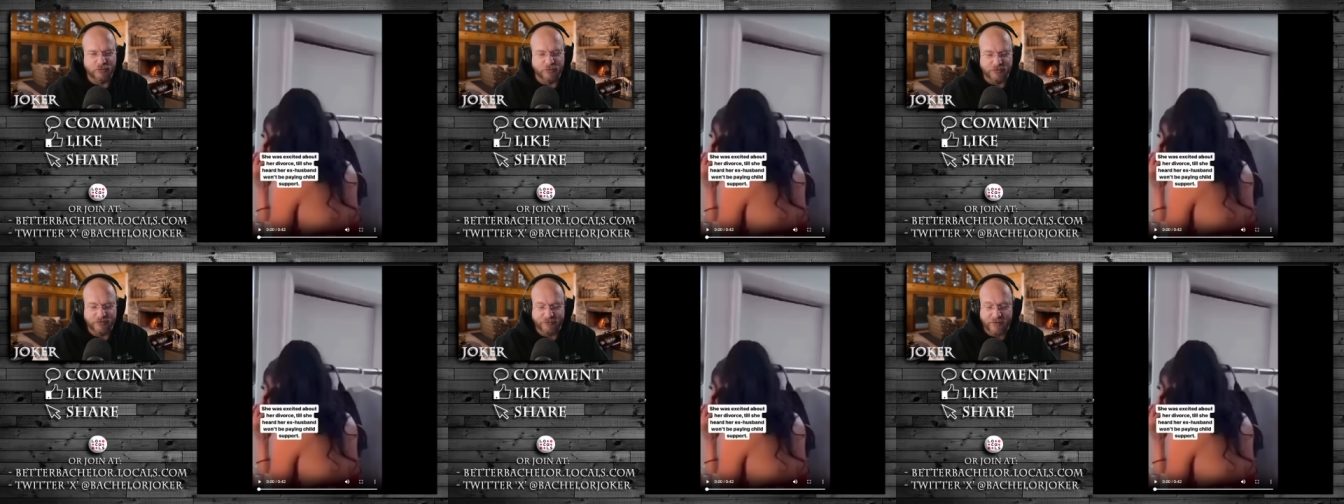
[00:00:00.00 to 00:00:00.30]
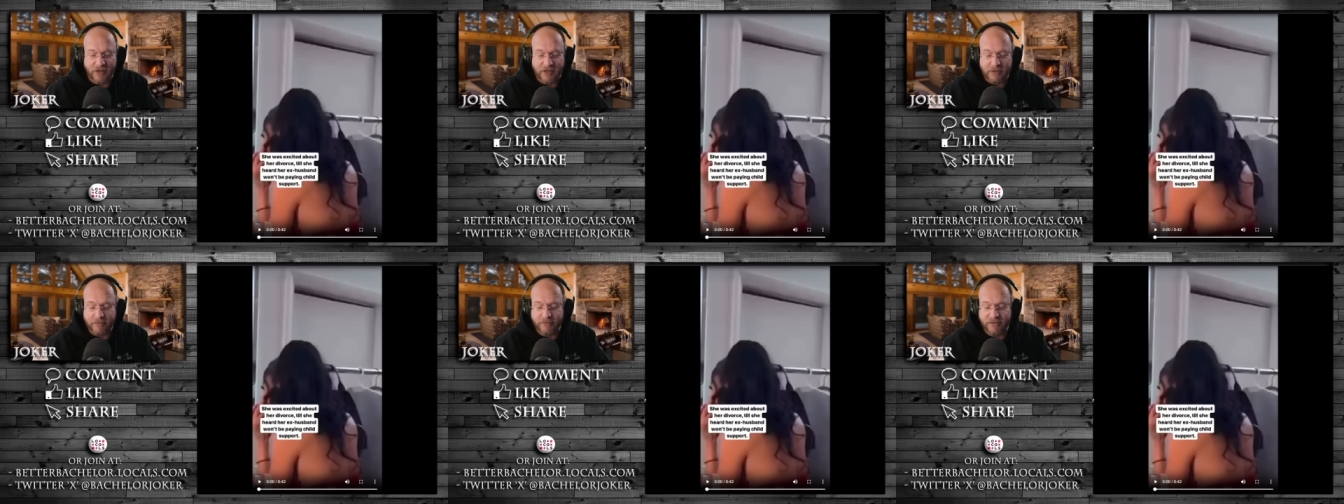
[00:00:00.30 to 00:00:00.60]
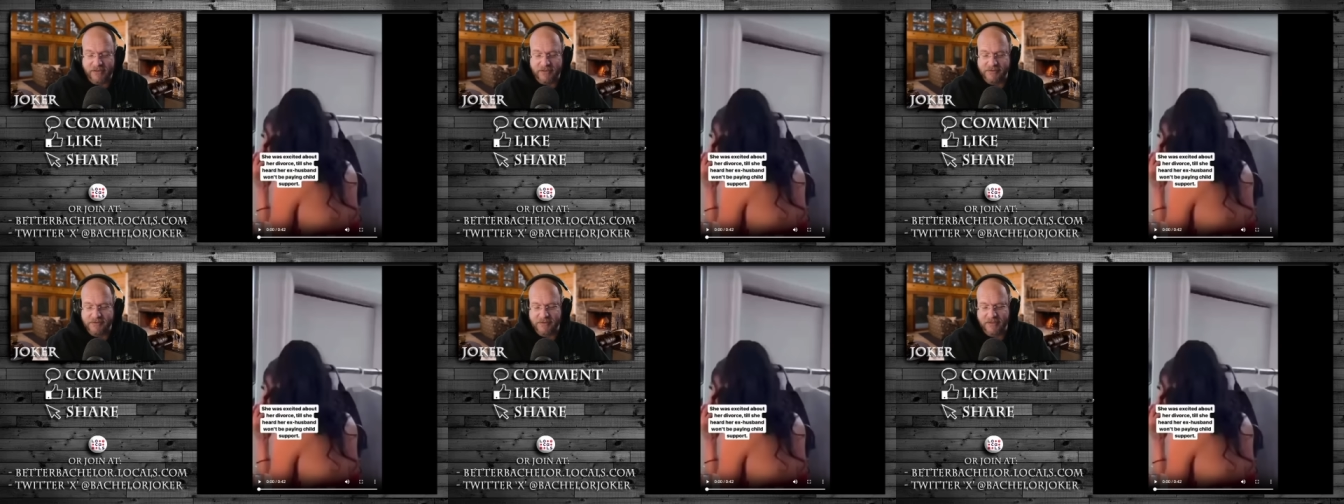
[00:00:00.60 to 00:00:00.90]
was funny
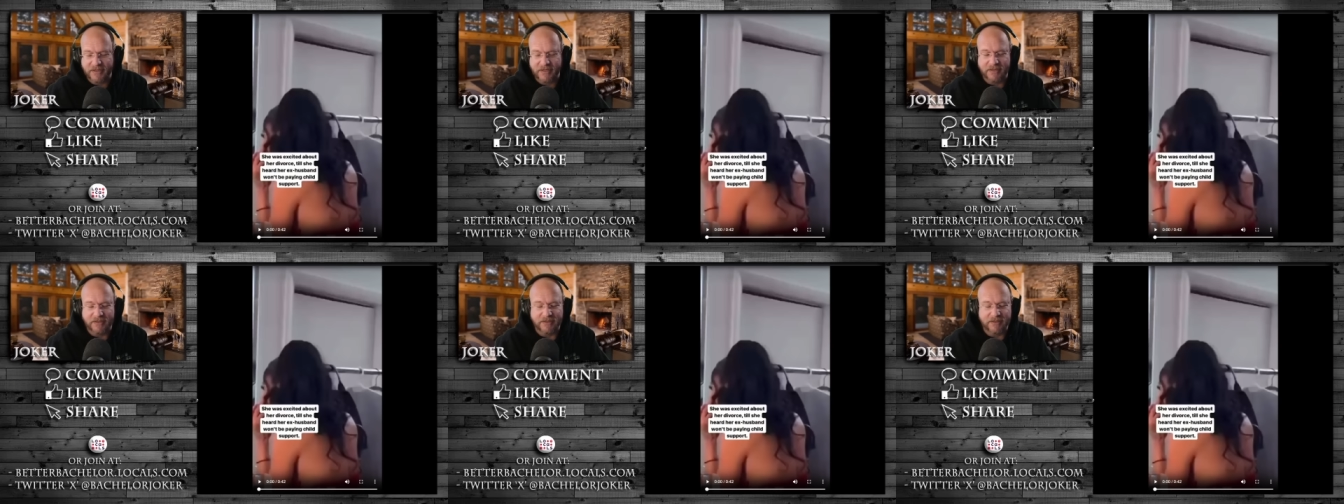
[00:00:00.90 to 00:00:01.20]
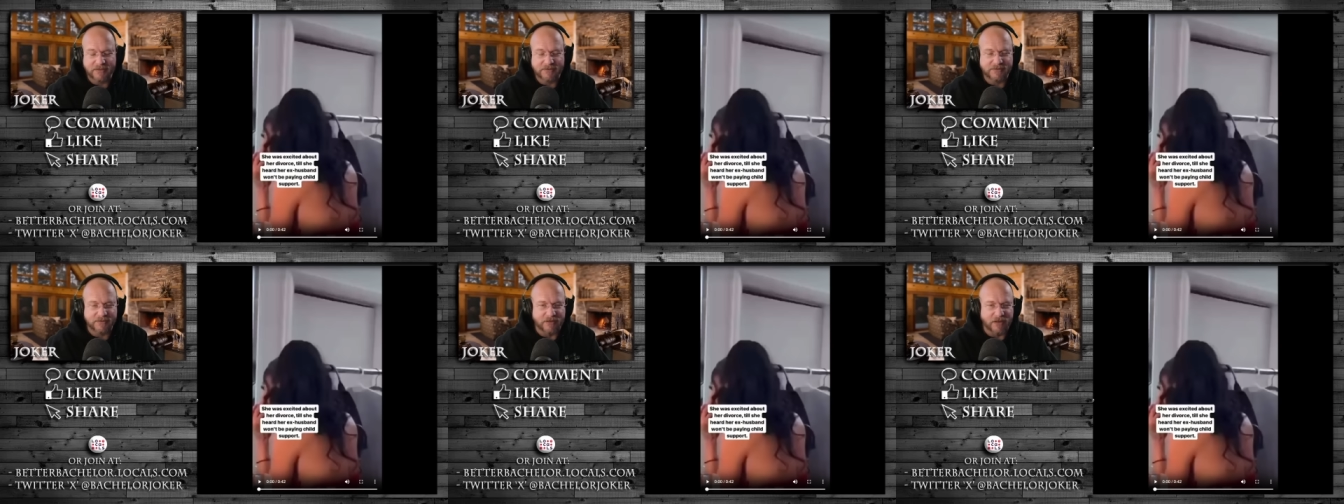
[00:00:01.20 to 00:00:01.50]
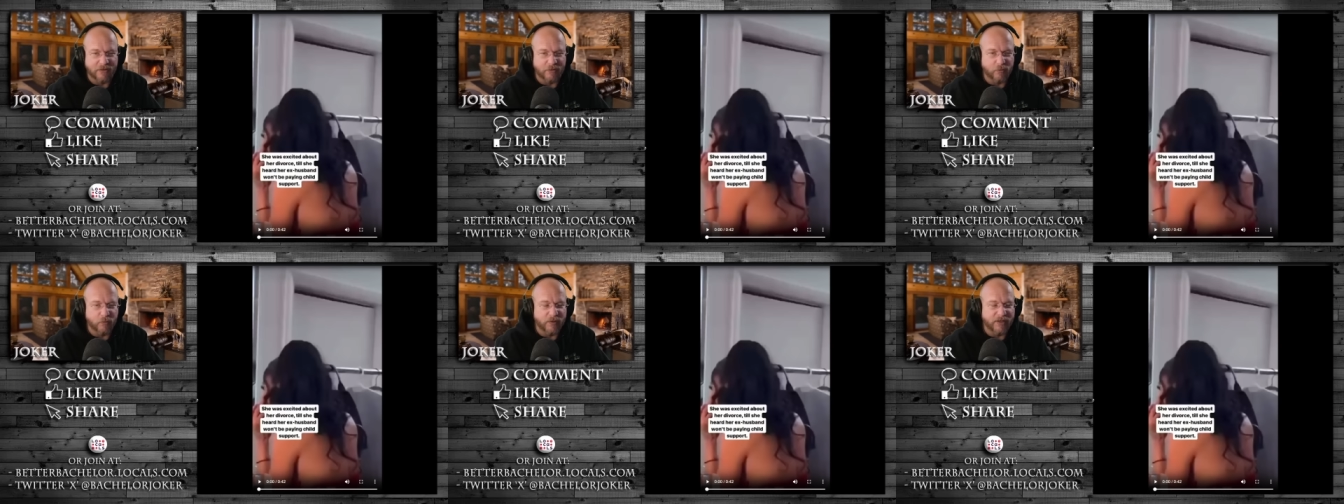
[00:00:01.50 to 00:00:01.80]
because, again, it's
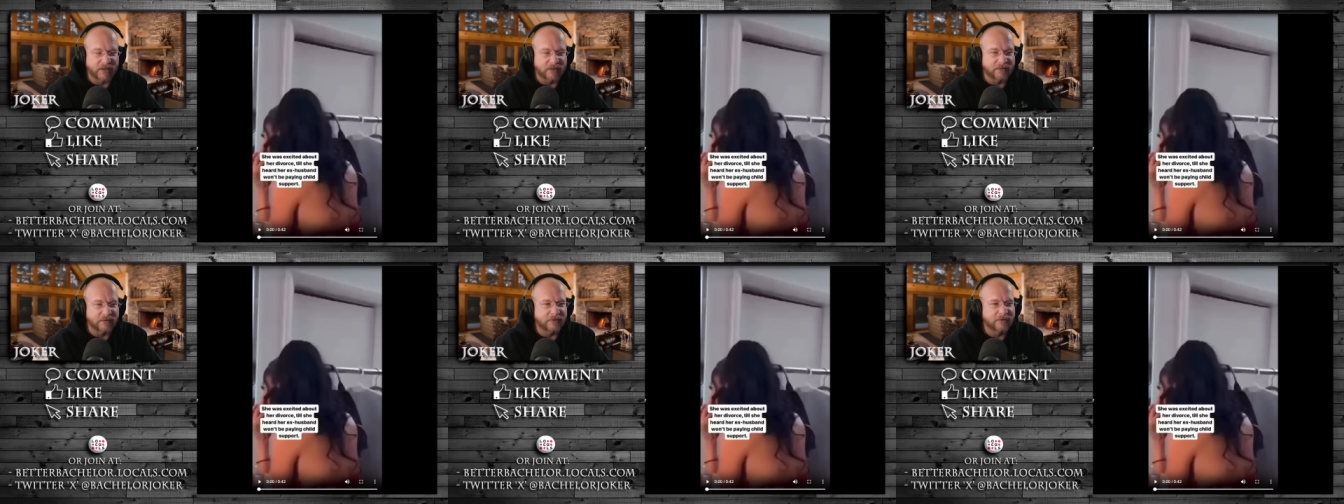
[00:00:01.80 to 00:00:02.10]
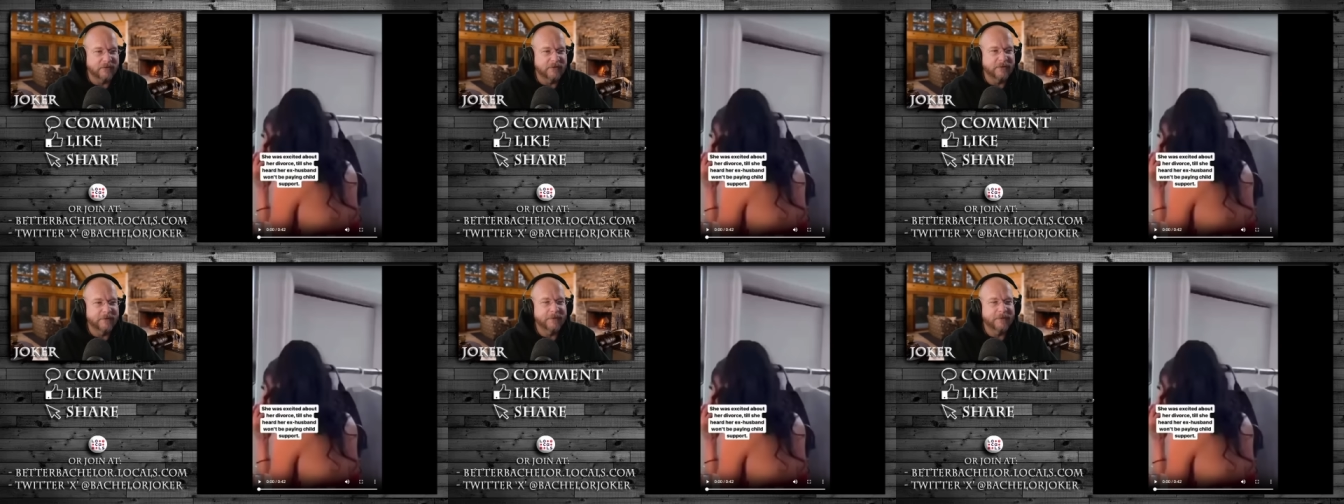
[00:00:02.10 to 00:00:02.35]
another win.